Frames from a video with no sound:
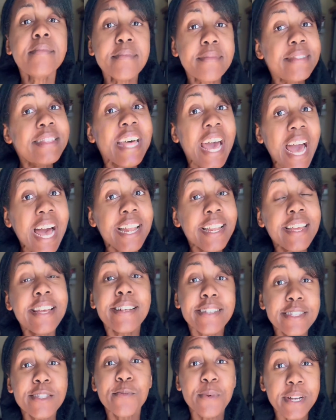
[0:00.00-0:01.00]
That
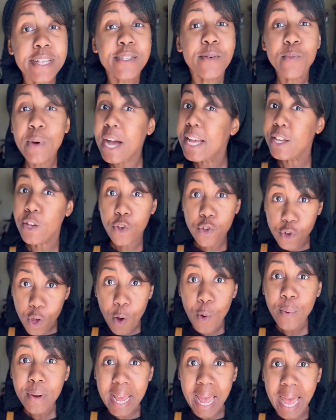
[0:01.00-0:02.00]
is the reason why you
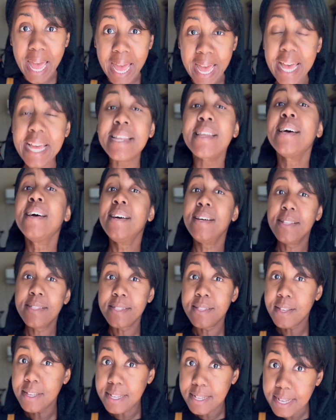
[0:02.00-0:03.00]
don't add
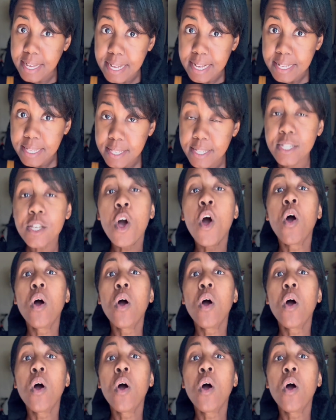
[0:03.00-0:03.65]
the yeast,